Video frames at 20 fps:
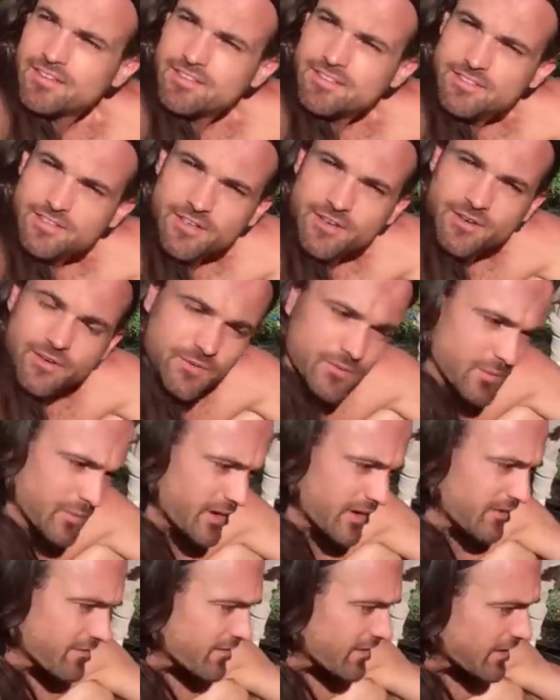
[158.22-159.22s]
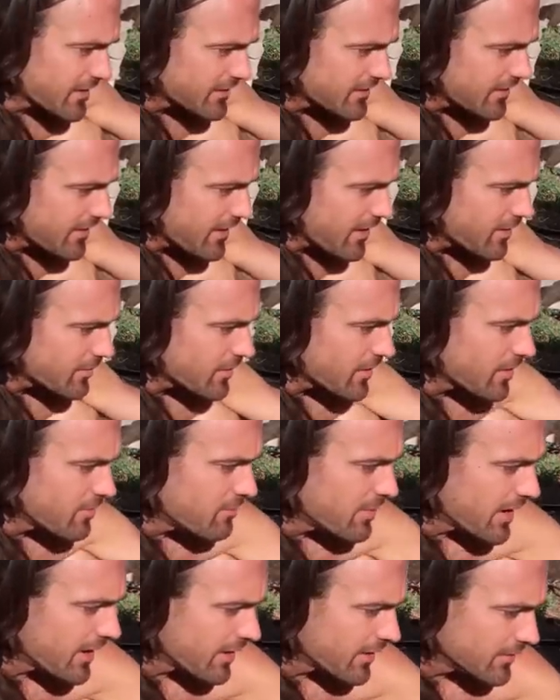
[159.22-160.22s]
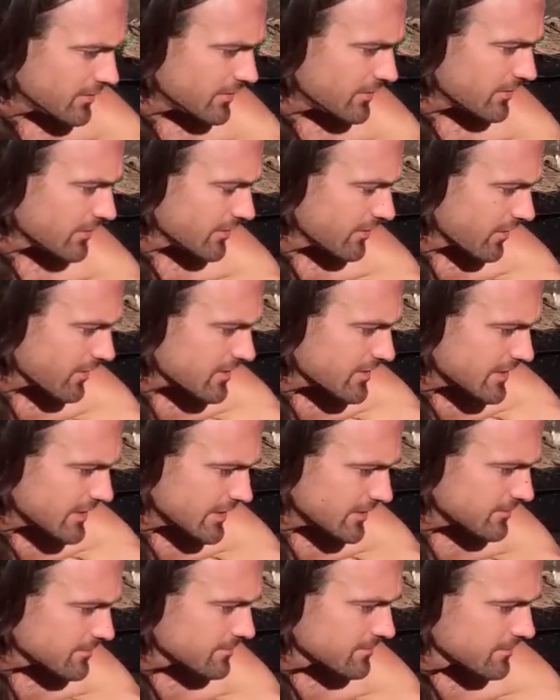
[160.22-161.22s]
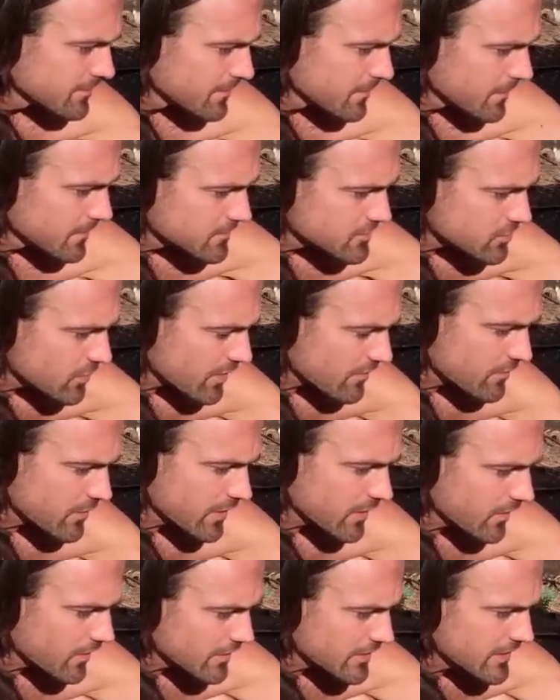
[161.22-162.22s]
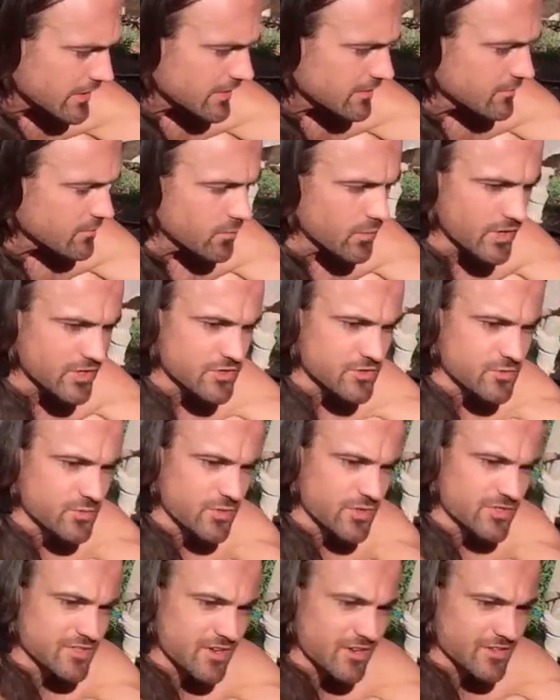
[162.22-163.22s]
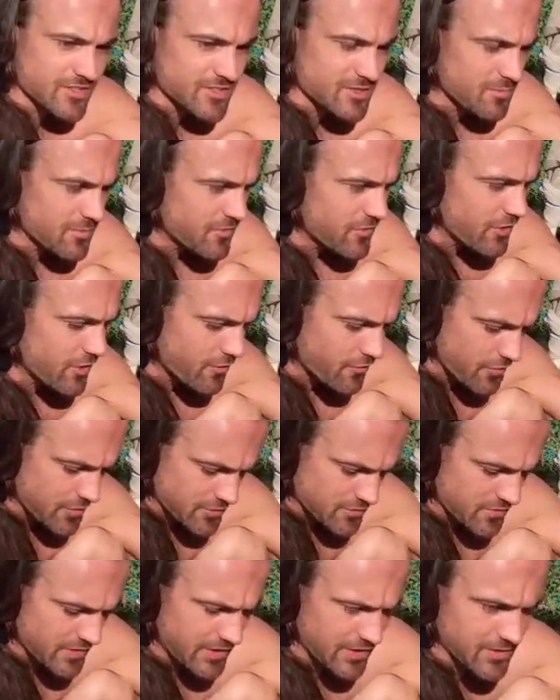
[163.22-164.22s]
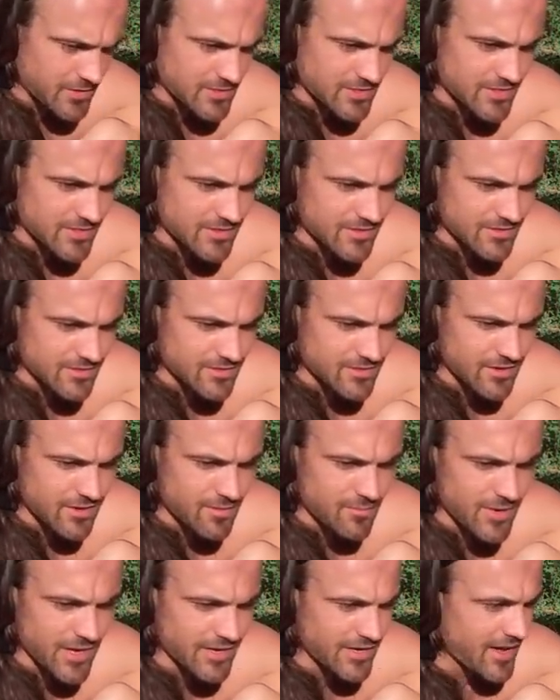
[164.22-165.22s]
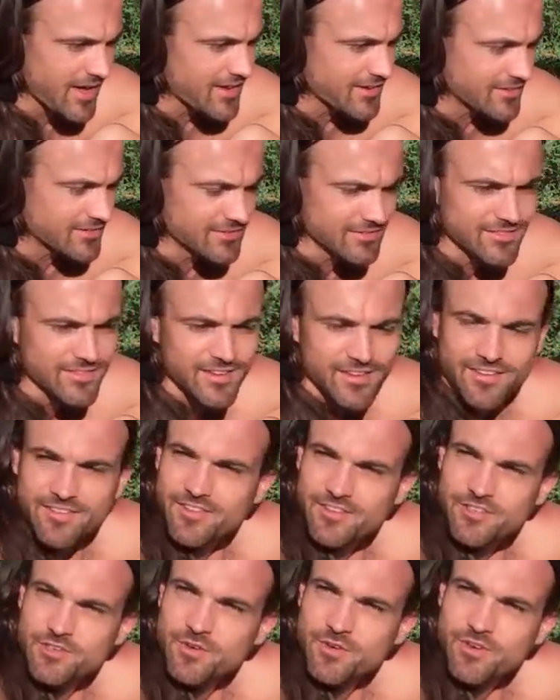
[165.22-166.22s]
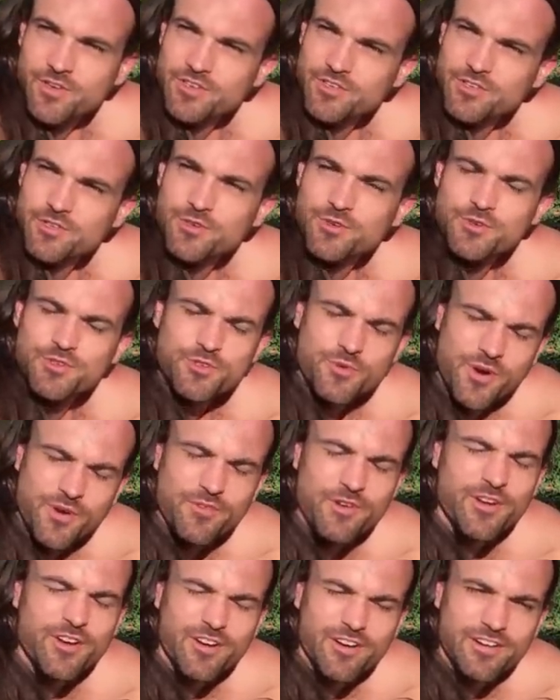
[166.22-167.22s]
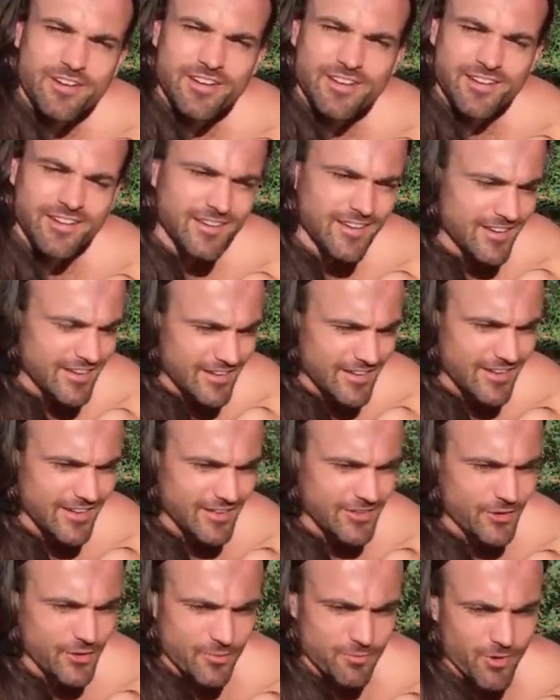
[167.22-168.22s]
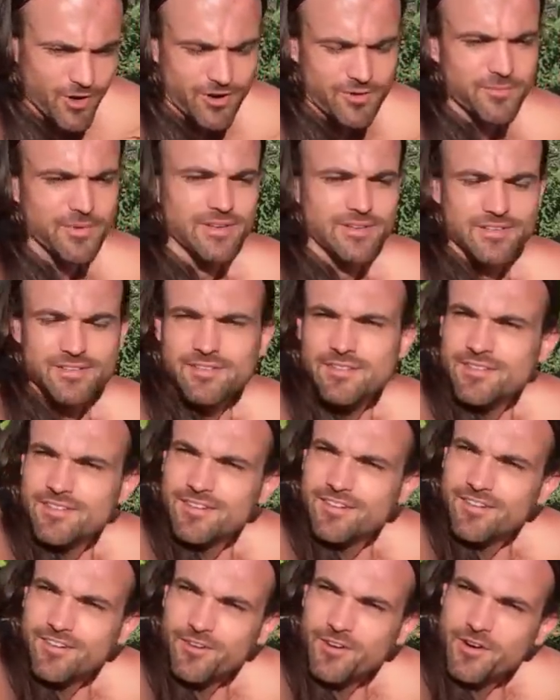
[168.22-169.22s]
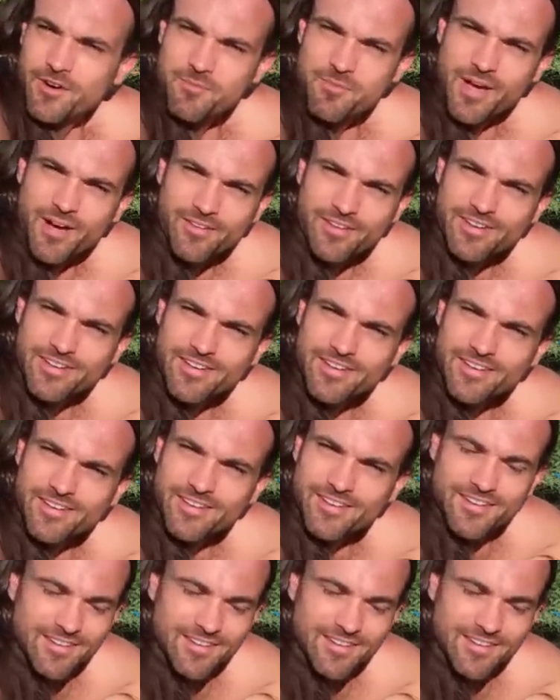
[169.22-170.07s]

So when I found out about gardening, square foot gardening, which was on some of your first videos in uh, Manhattan, that you could mm. do square foot gardening in your apartment or on a balcony.